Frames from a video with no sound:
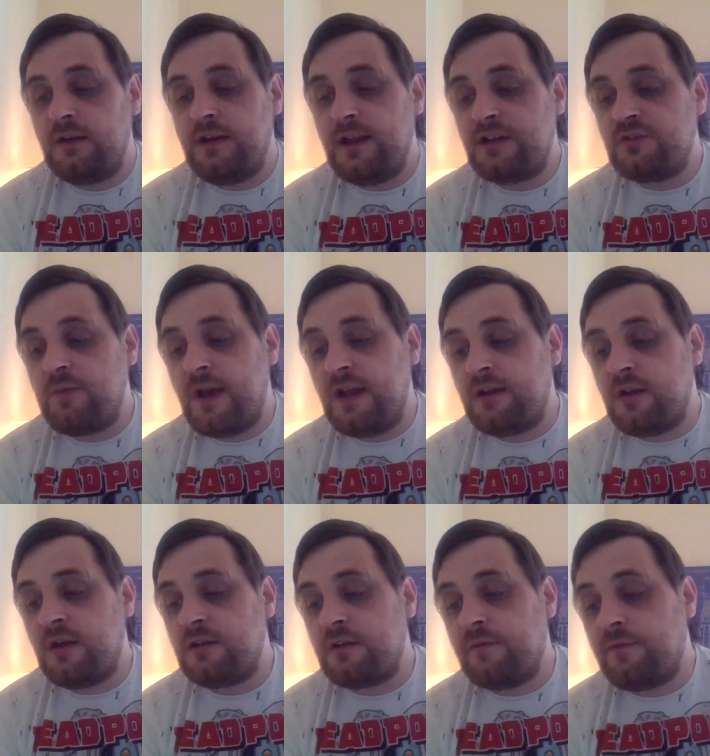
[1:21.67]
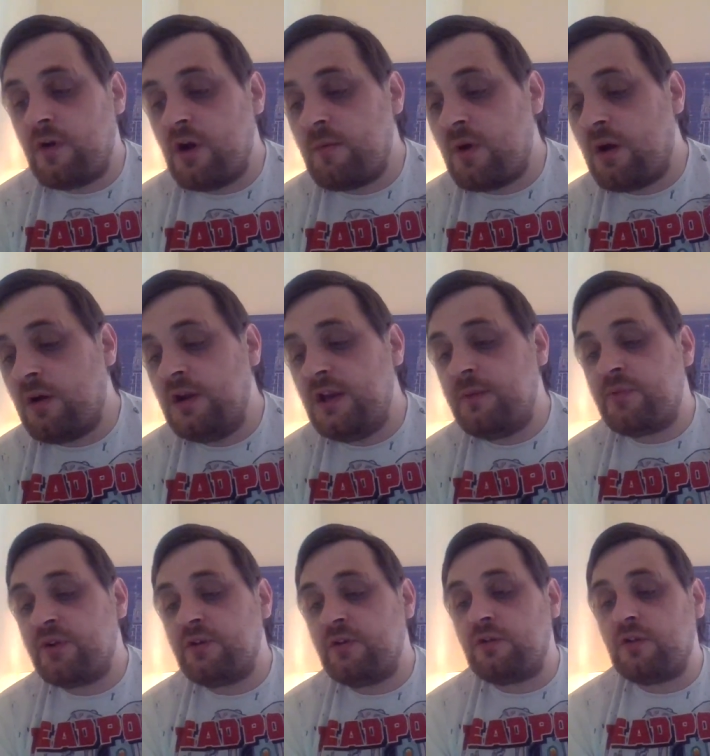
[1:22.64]
Dicks went on to form a highly
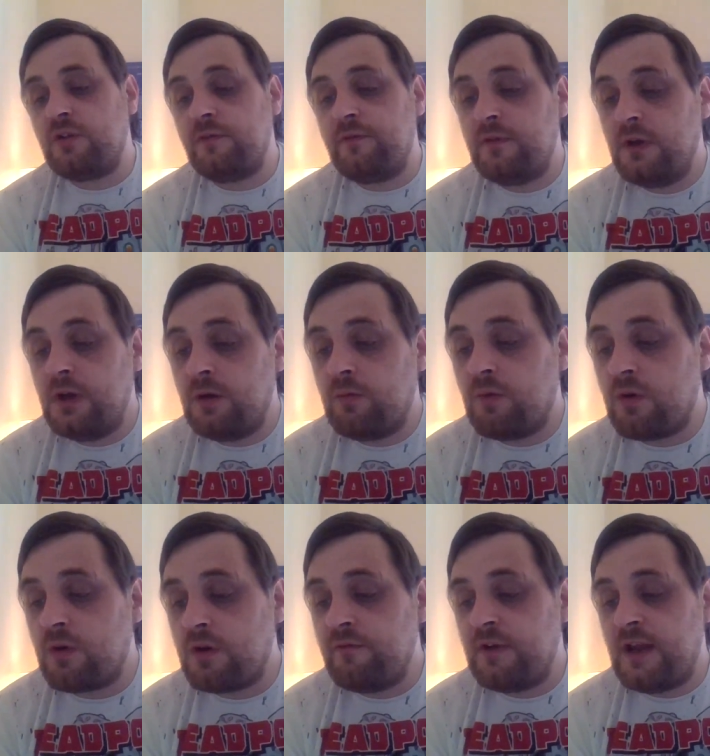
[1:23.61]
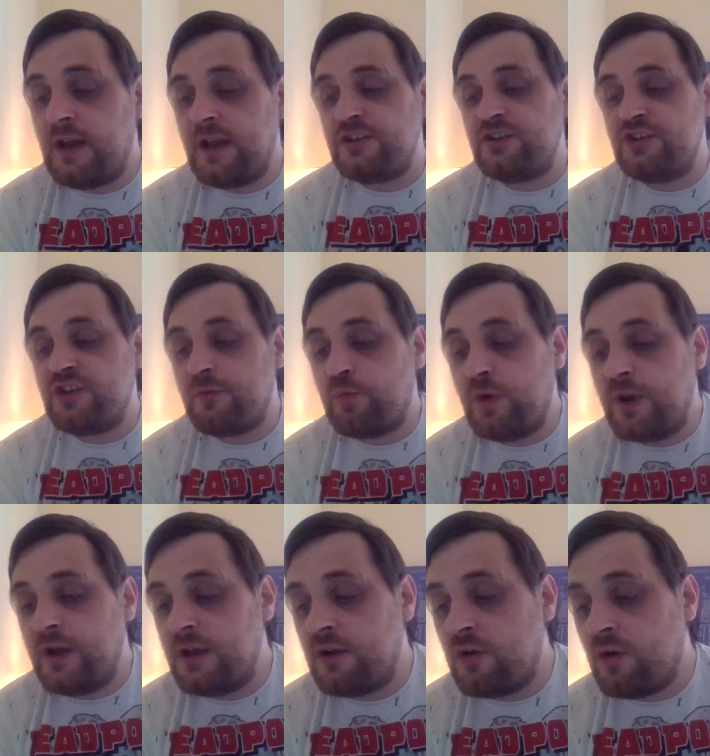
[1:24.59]
productive working relationship
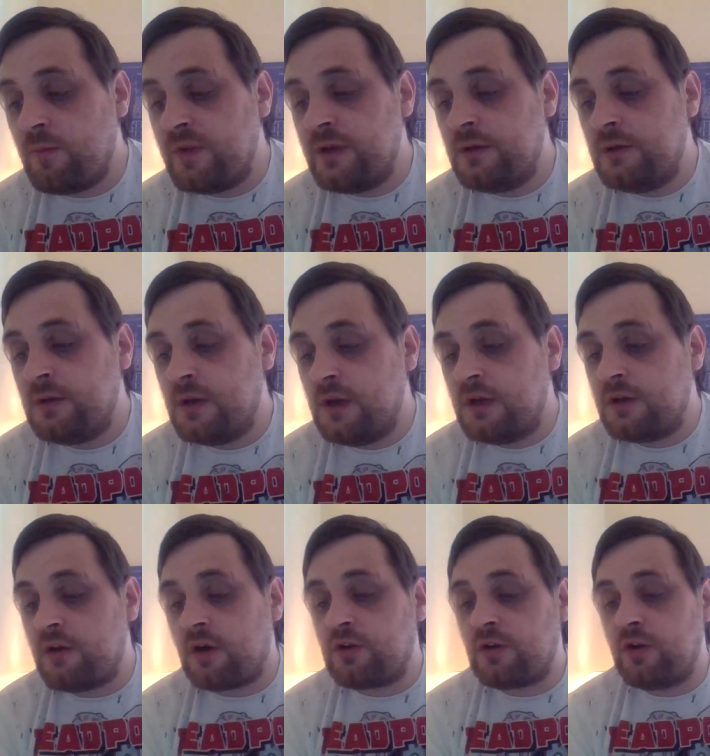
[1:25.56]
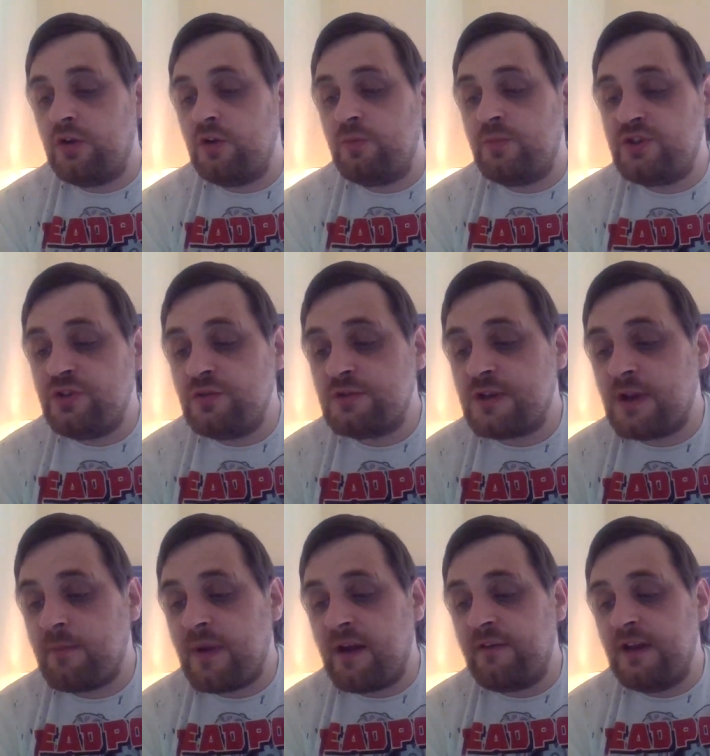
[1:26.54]
with incoming Doctor Who
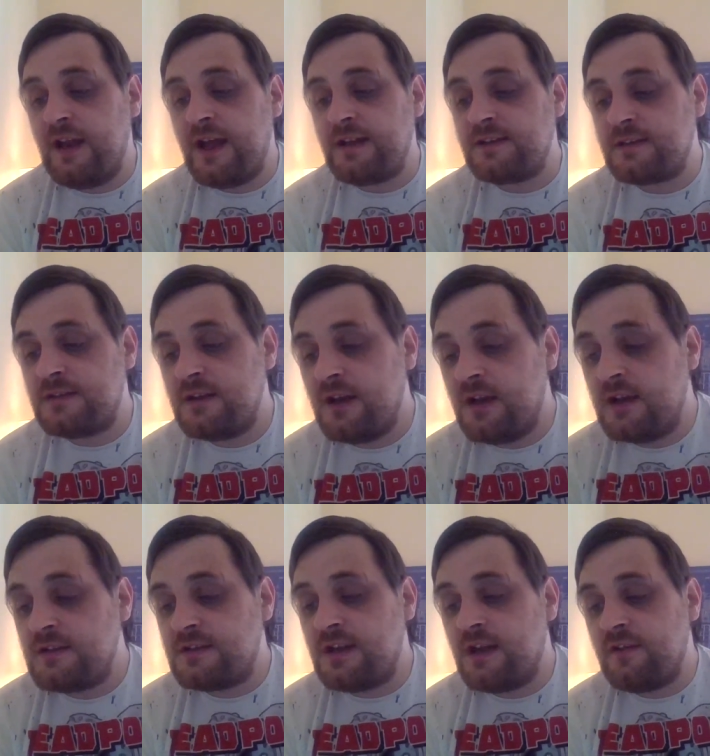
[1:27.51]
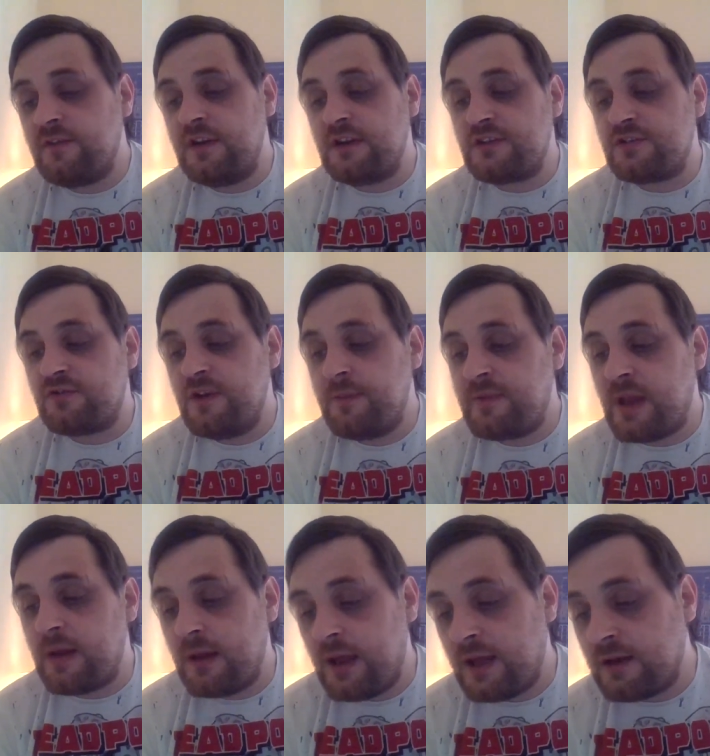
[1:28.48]
producer Barry Letts, serving as script
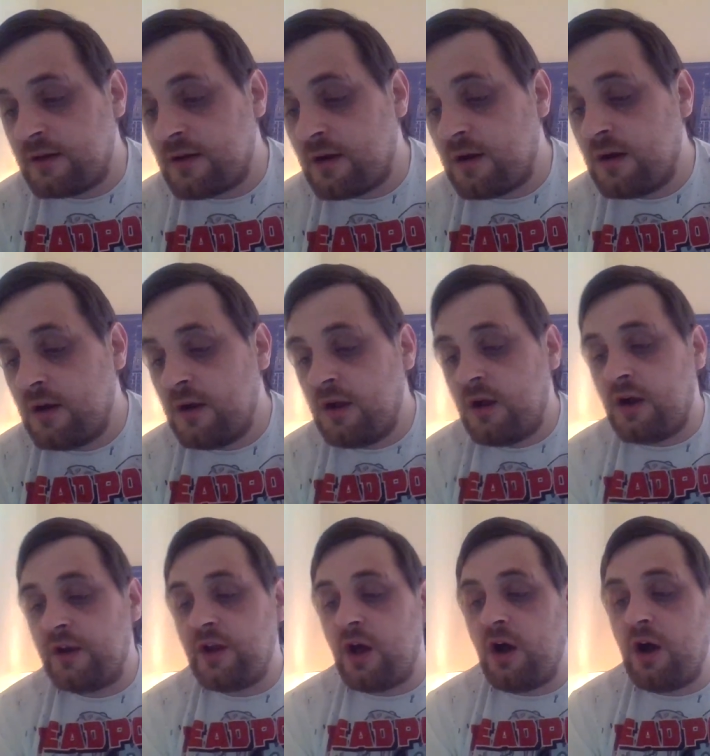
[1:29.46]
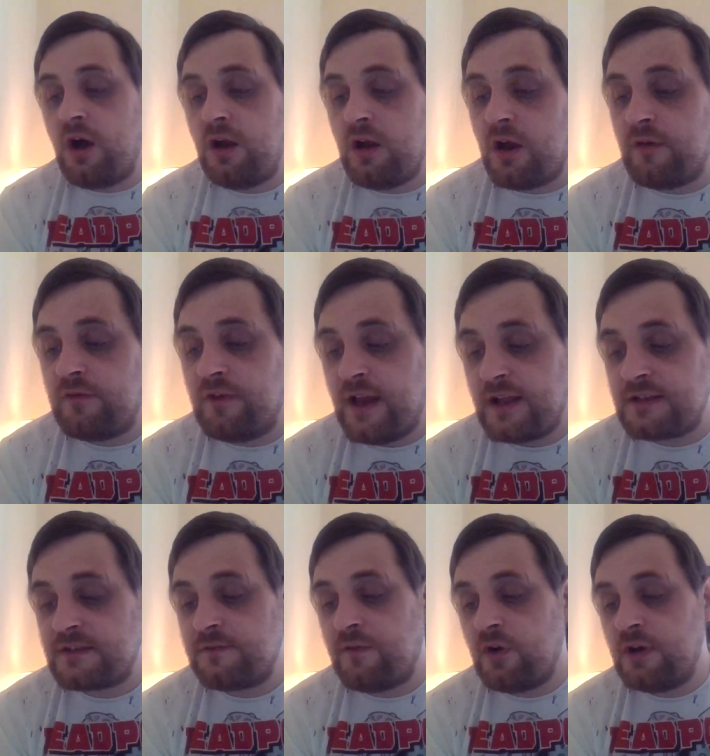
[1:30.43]
editor on all of
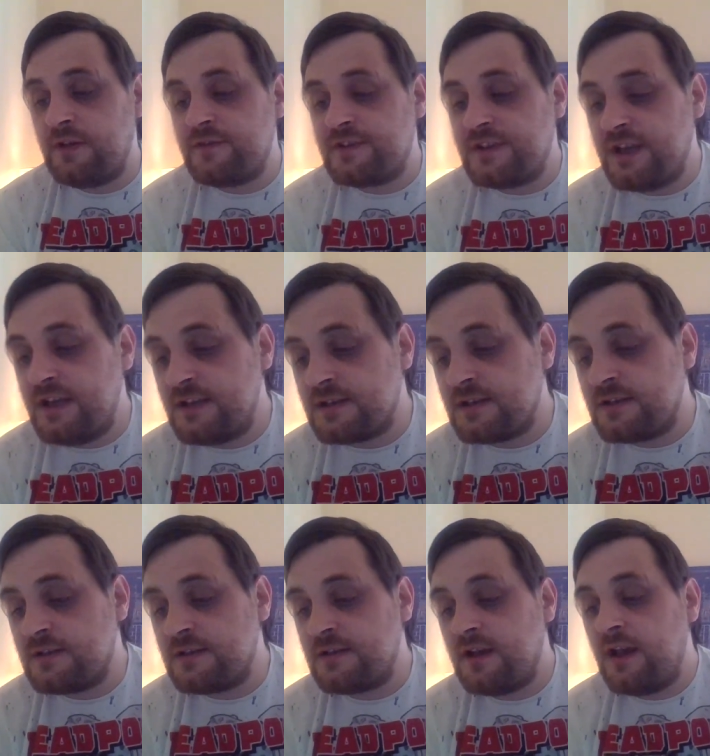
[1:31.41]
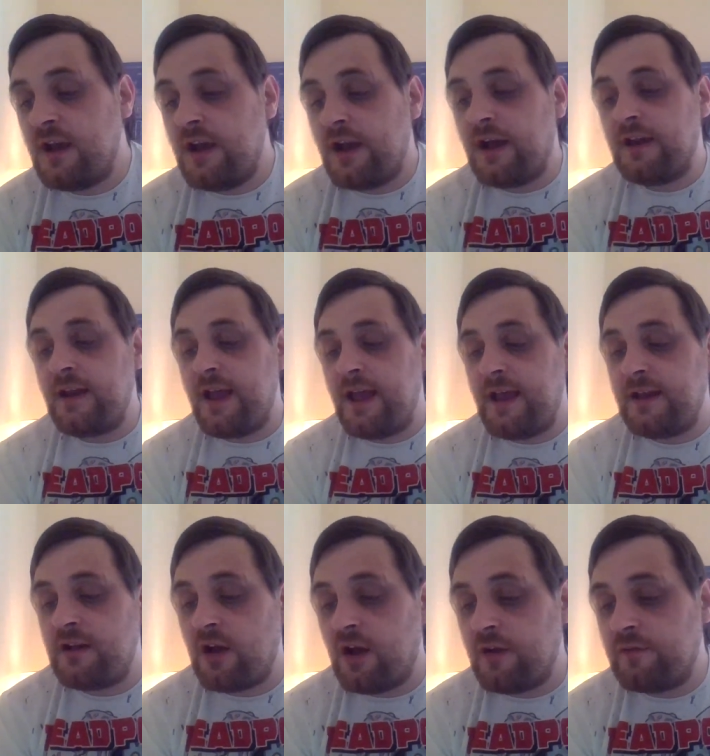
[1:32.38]
Letts' five seasons and
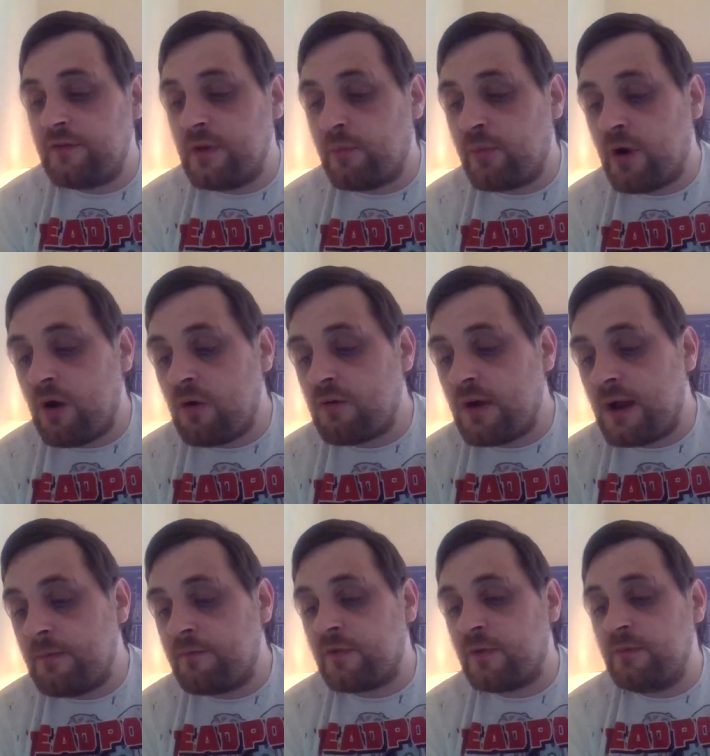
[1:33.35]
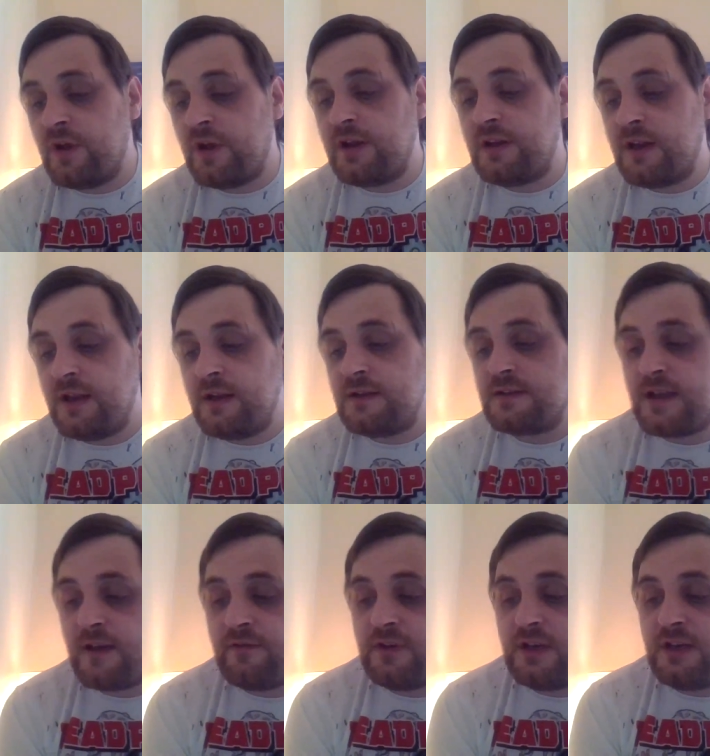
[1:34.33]
head of the programme from
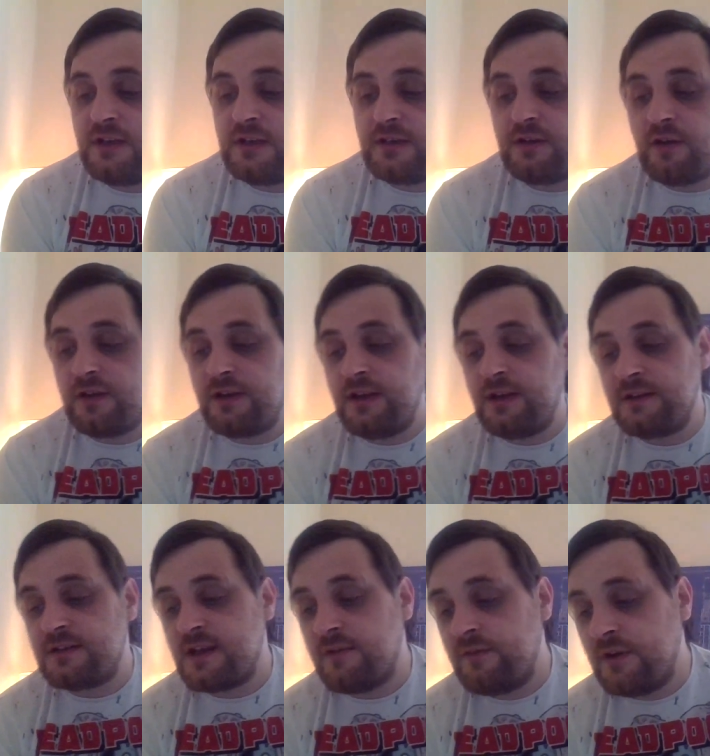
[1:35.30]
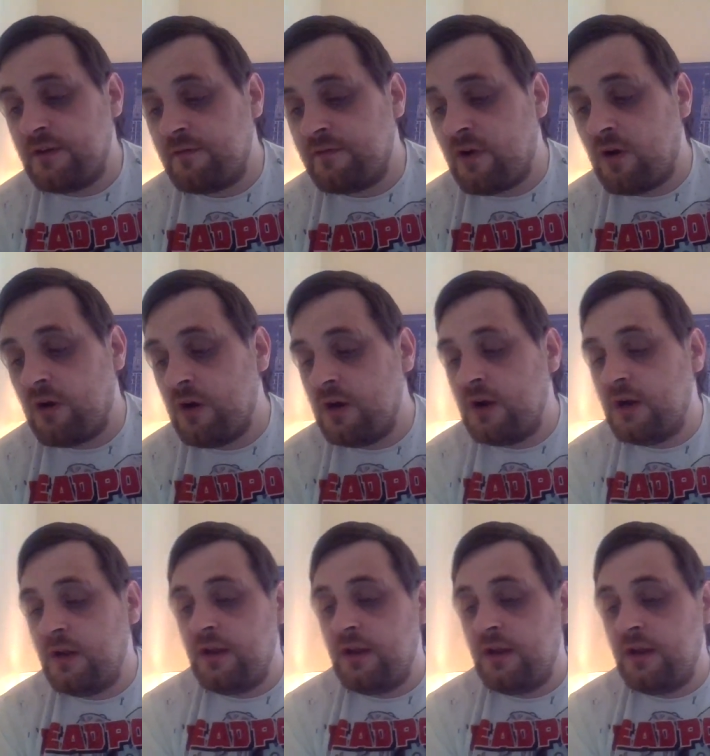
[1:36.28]
1970 to 1974.